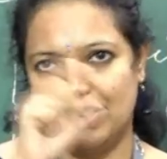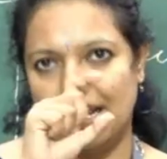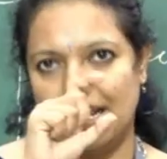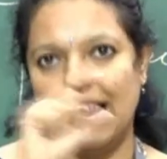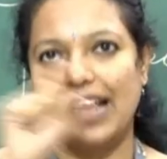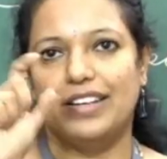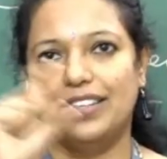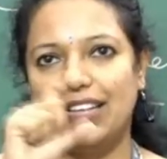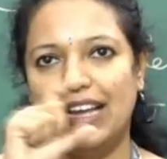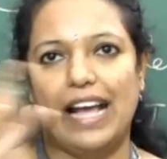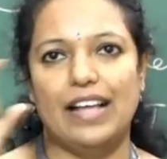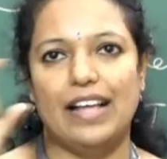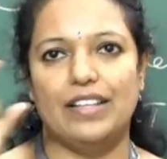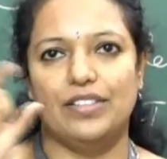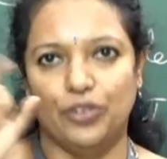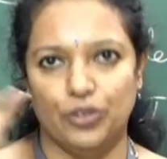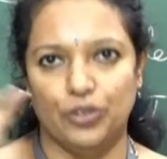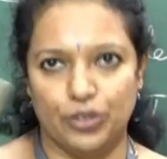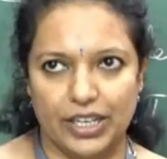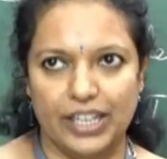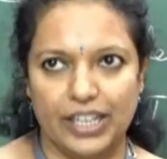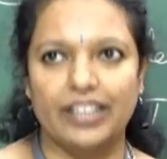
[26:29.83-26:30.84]
It has
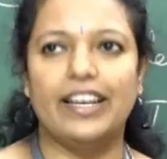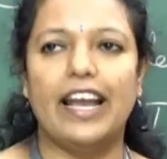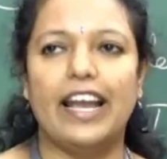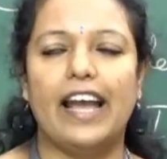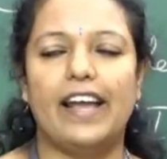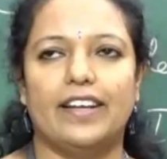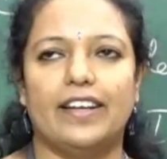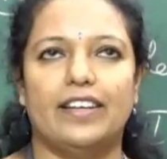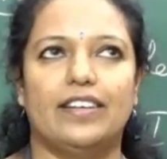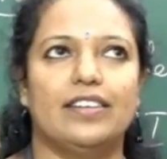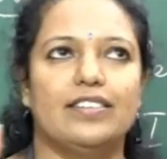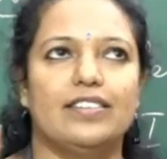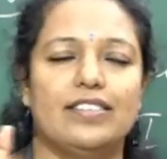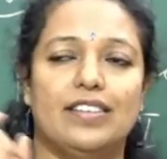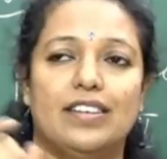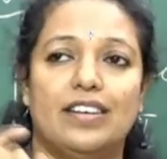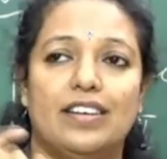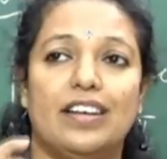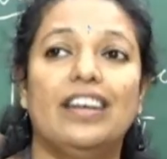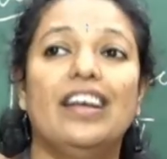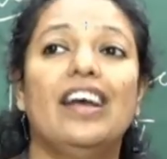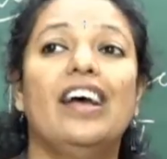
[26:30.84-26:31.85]
14 characters
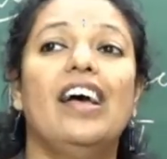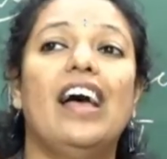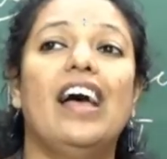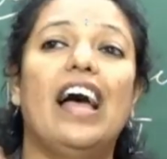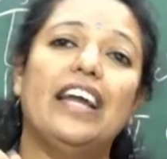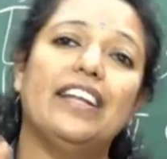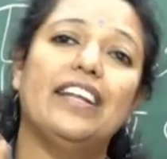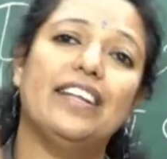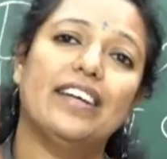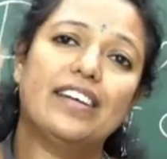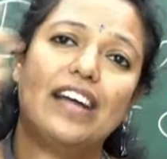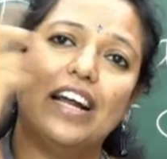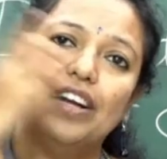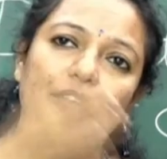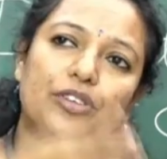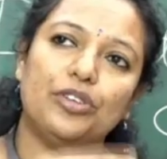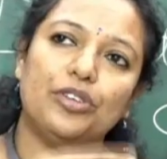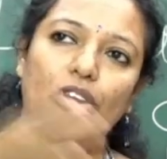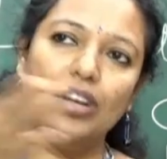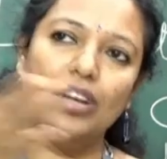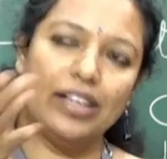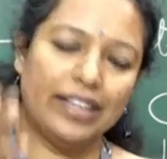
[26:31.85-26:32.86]
in it, and the
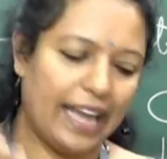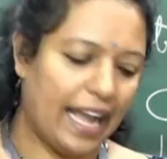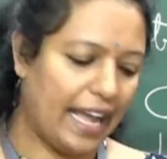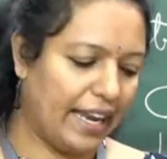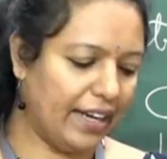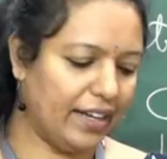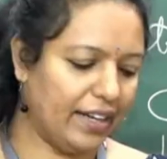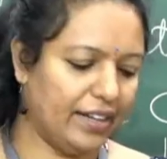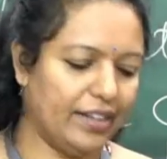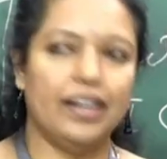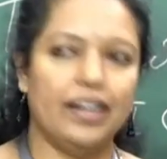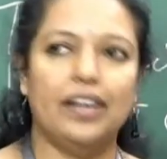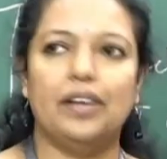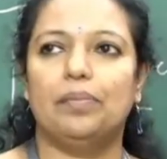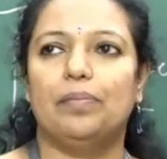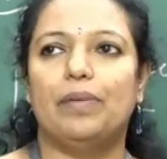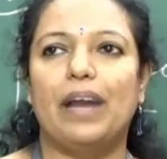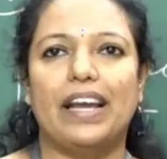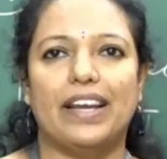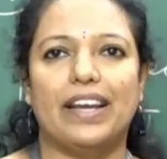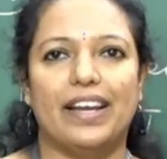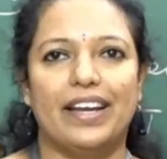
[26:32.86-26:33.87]
control
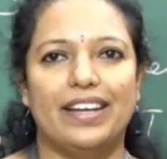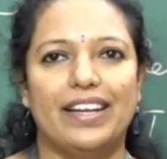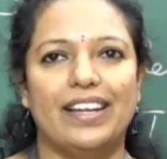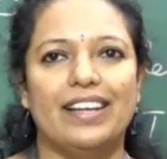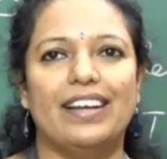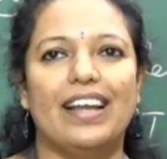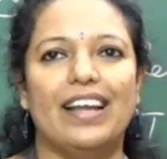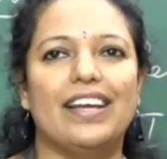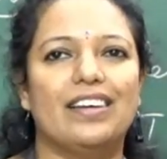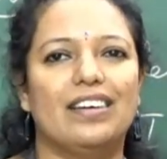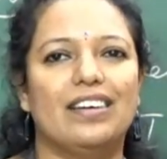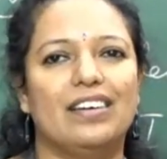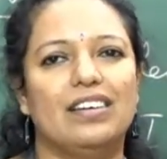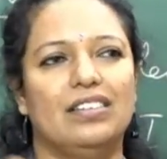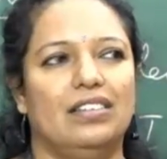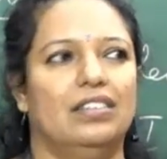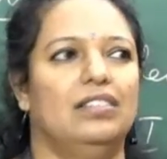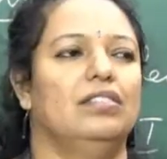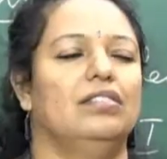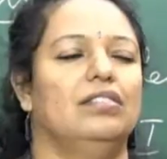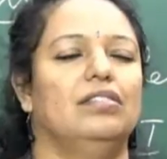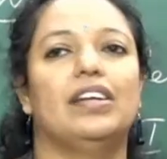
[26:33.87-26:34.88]
character bracketing, like
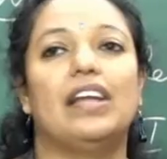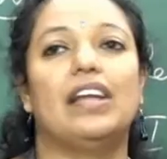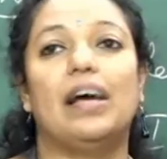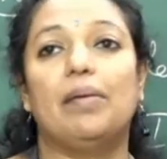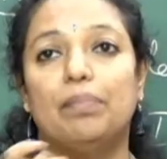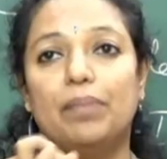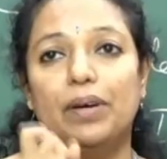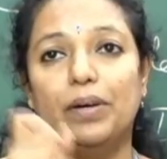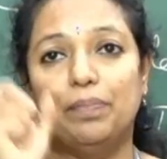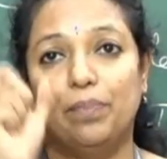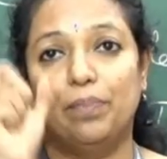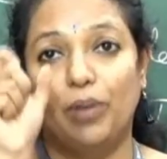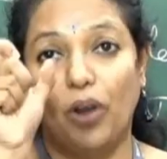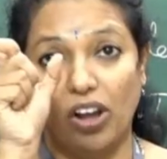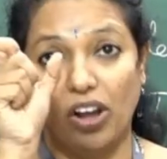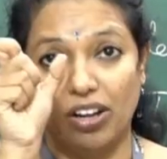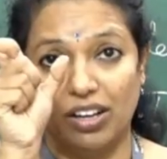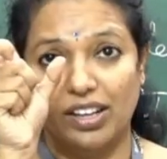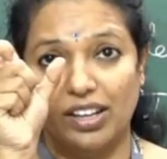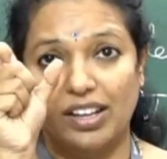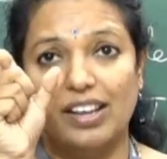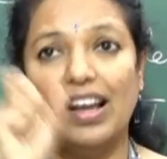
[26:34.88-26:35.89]
the number
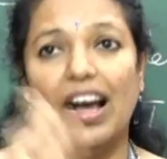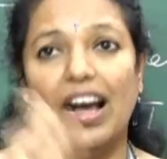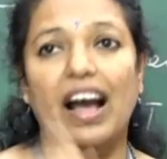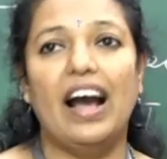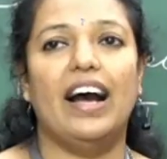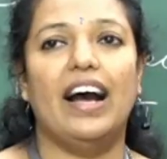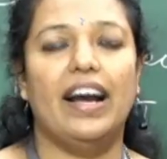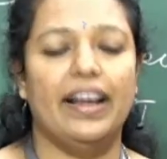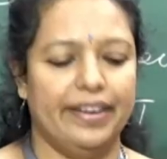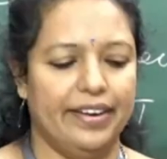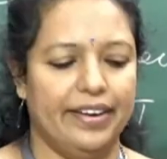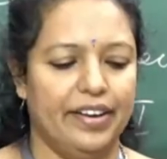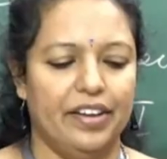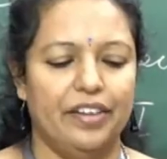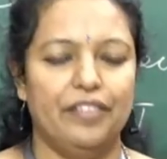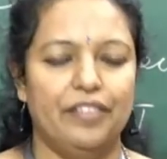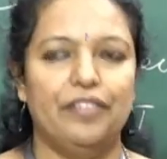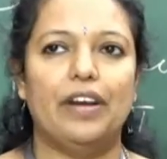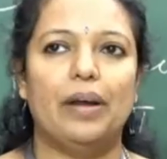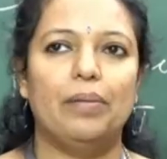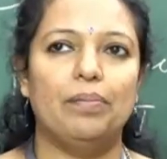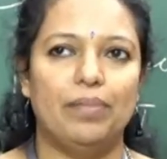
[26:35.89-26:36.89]
block, are
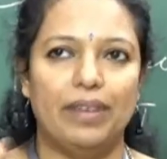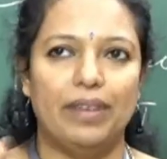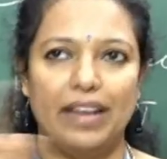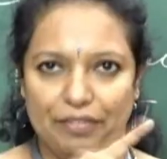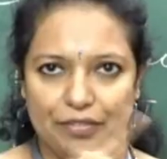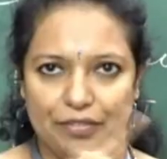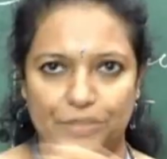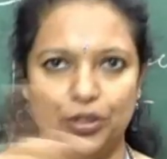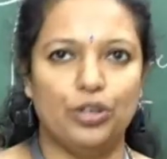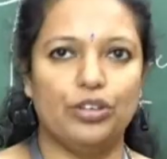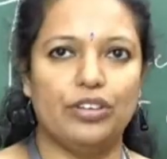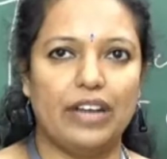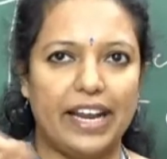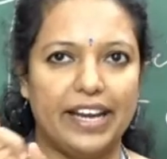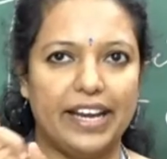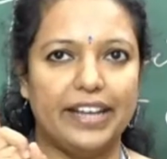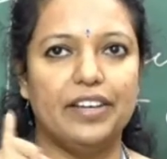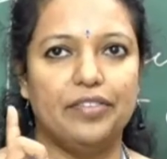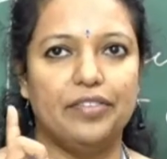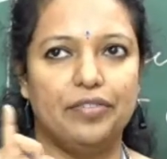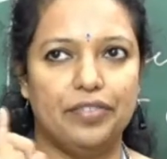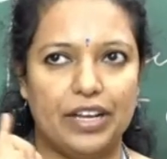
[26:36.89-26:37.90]
from left to
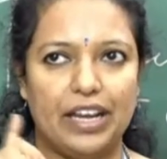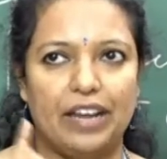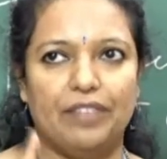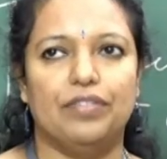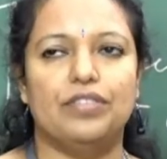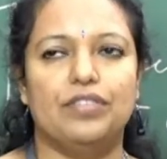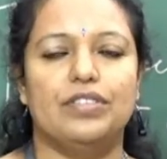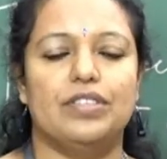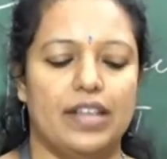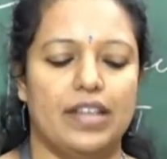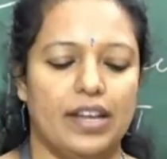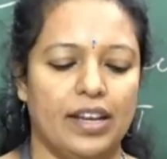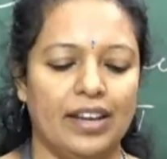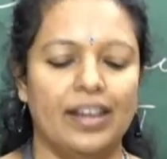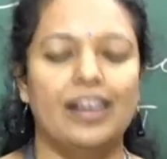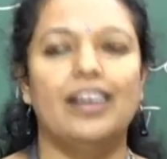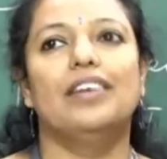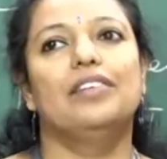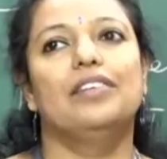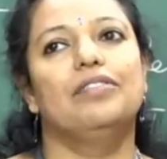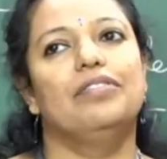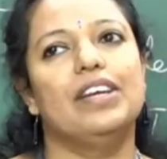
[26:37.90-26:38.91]
right. If we have seen,
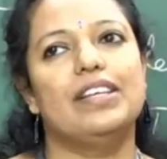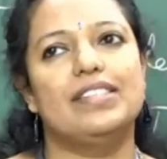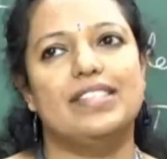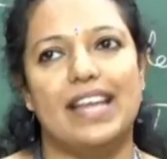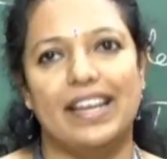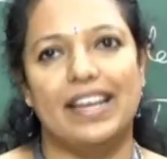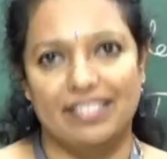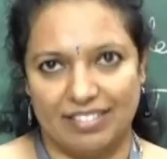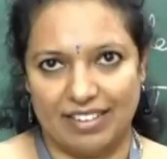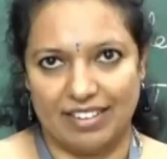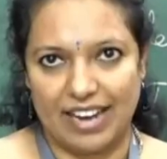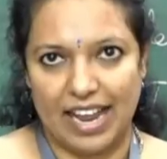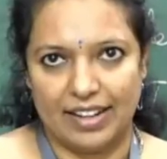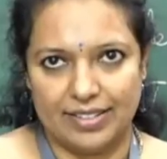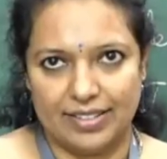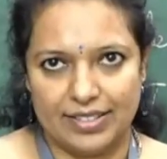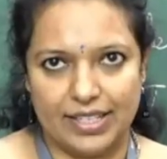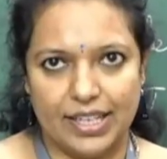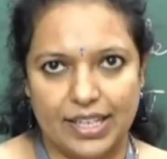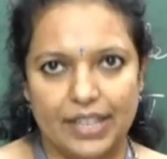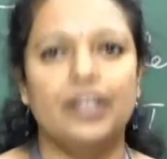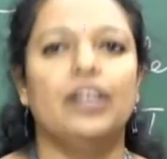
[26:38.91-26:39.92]
we say
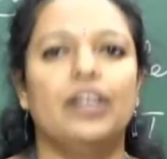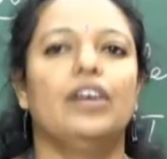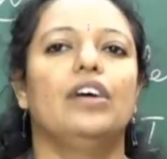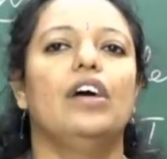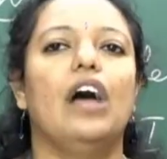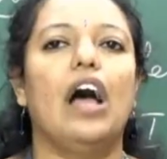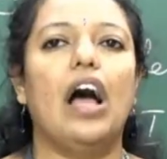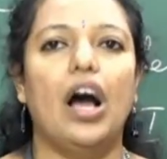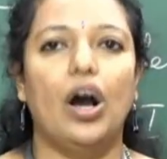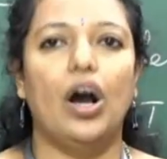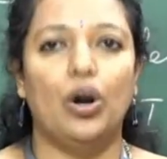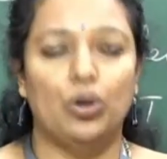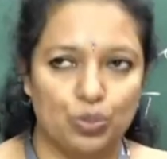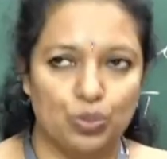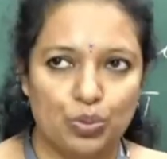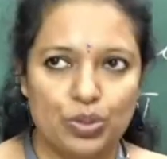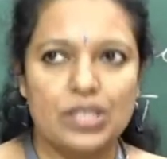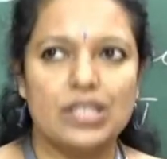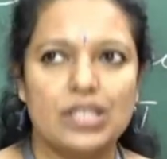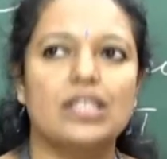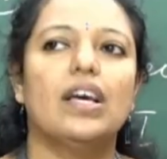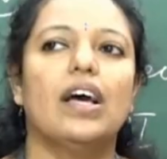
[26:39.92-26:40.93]
transit,
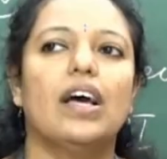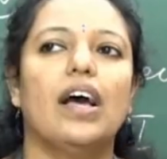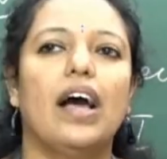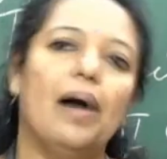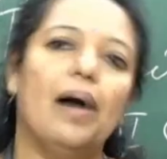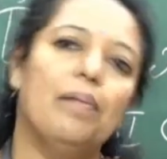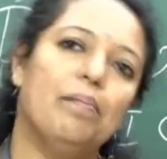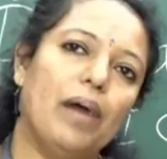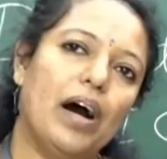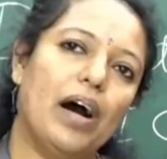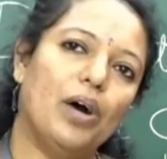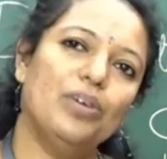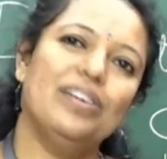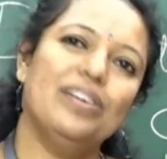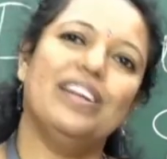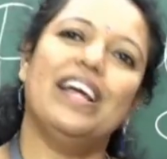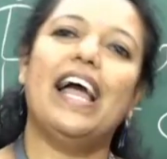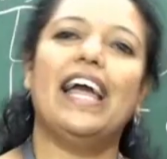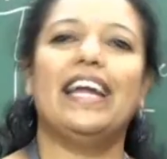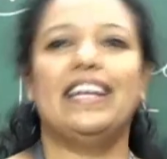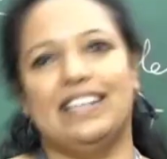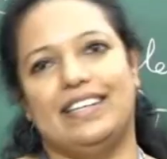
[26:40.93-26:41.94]
ounce,
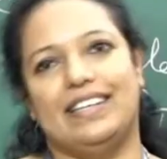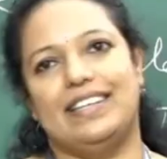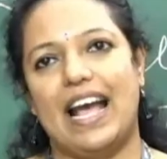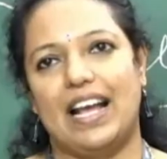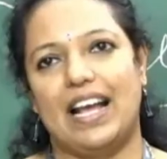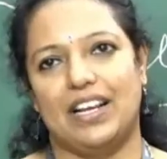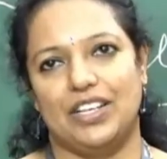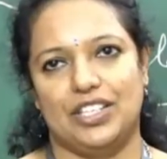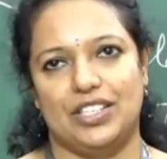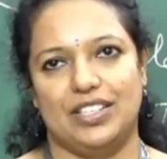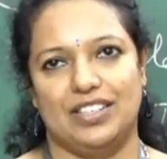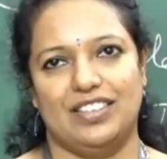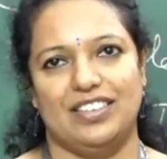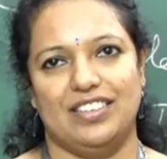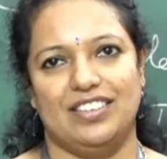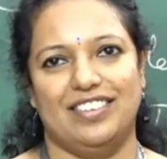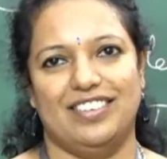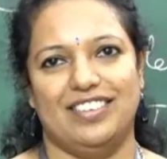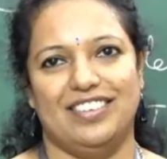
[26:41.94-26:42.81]
amount and dash.